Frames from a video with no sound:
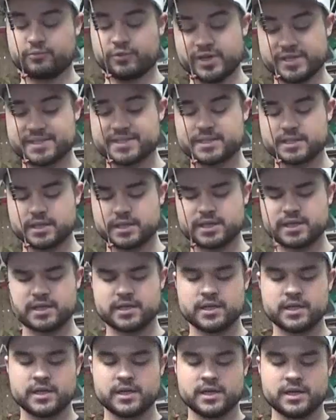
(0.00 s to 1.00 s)
sling.
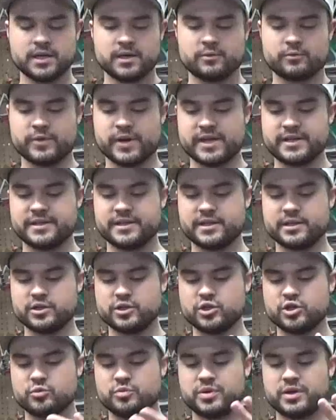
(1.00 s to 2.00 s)
Red
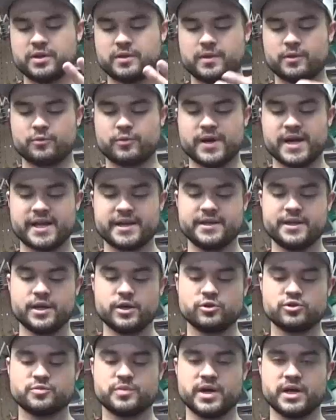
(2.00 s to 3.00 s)
D-loop, the red
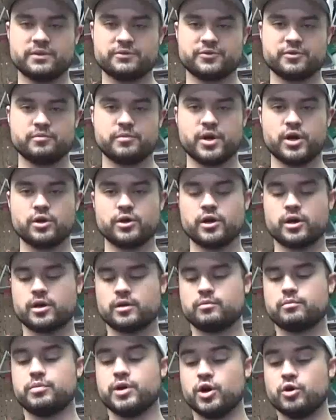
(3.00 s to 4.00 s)
nose button from
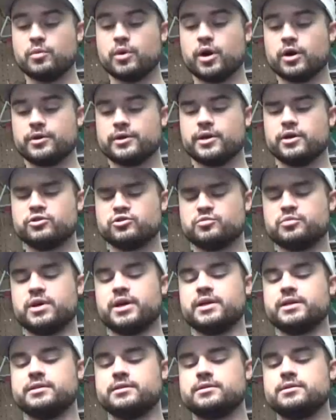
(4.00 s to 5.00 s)
Bomar nose
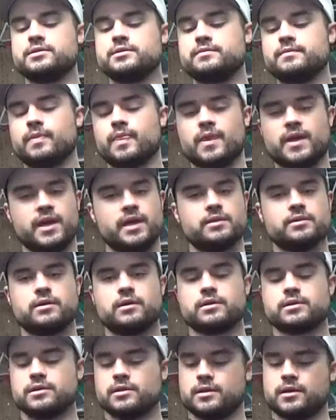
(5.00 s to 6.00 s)
buttons. Can't
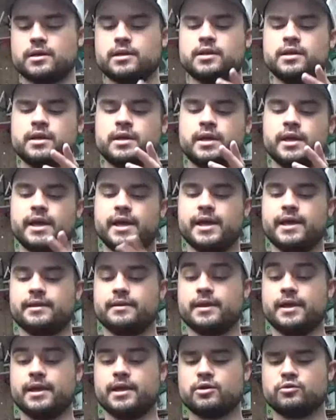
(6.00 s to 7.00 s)
talk tonight. And
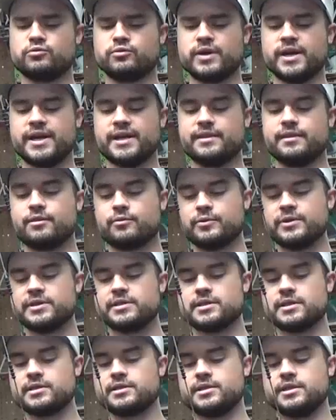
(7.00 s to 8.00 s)
a red
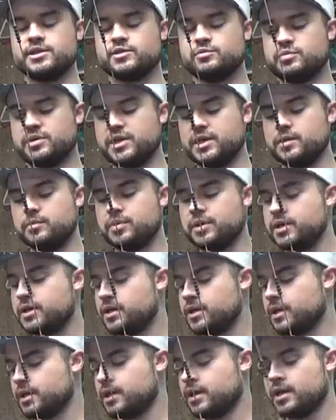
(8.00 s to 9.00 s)
3/16 peep.
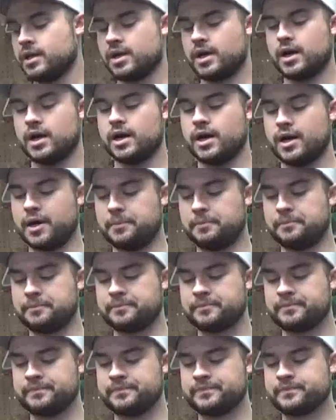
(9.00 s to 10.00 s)
A
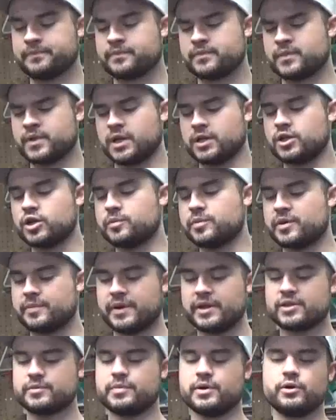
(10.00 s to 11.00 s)
little bit
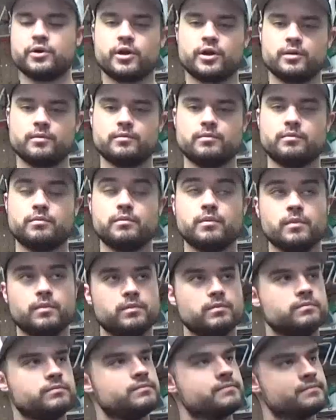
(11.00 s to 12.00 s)
about
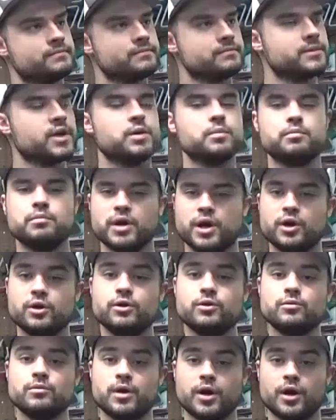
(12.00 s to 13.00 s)
the
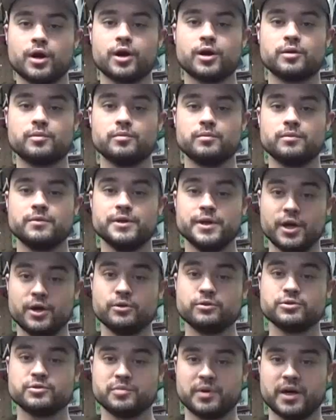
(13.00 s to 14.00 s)
Bomar
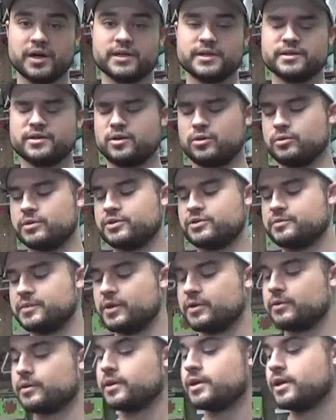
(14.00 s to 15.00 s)
nose button. Holy
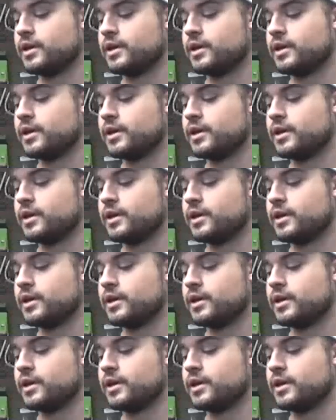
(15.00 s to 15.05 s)
smoke.